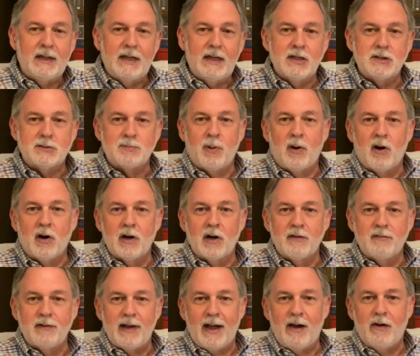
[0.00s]
is part
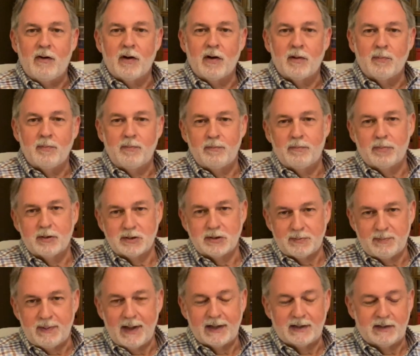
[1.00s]
of our
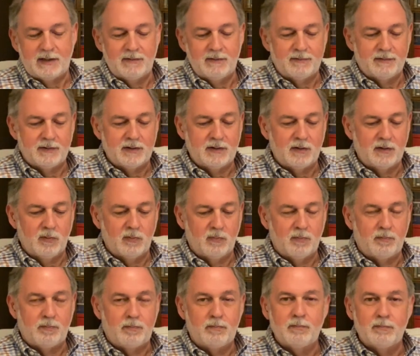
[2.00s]
perspective and the
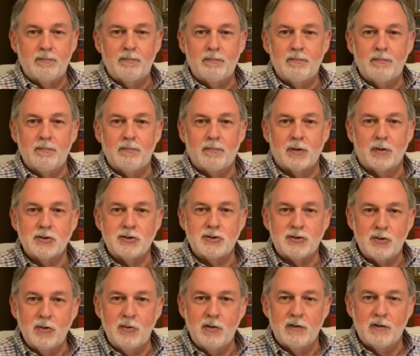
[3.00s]

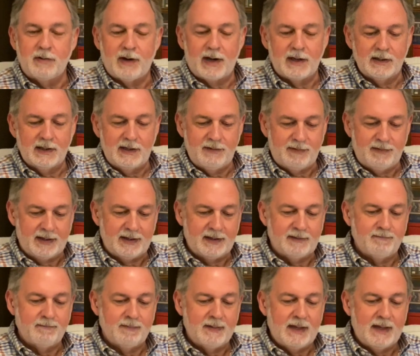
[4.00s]
pursuit of our living,
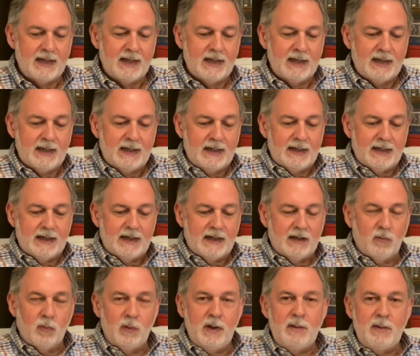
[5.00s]

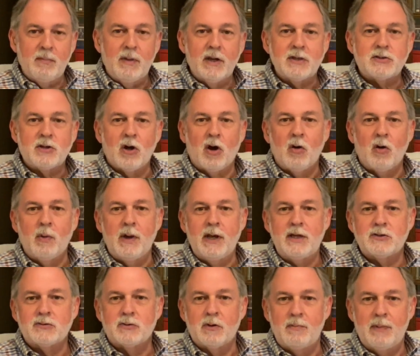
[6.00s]
we must
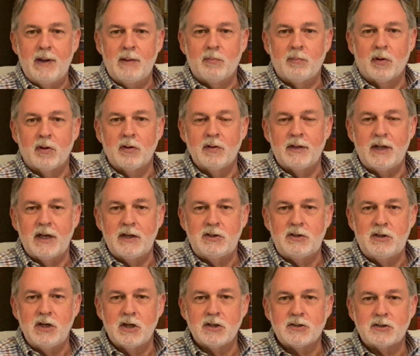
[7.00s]
always remember that
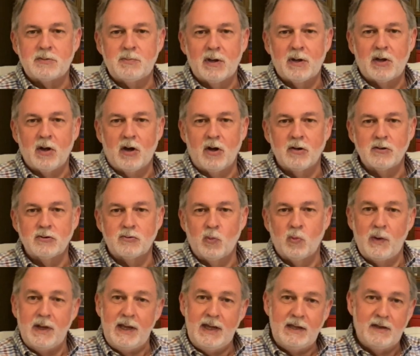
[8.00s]
just because
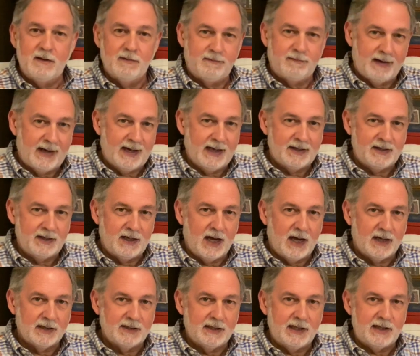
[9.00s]
we define
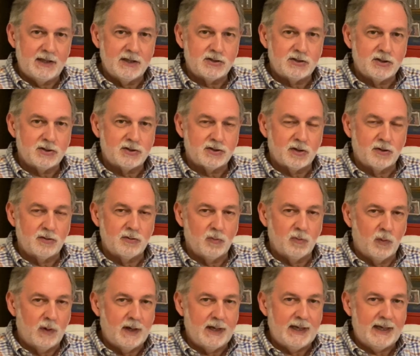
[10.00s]
godliness a certain
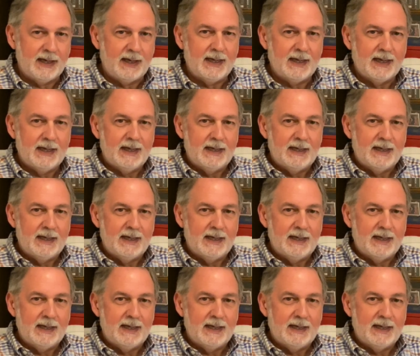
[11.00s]
way,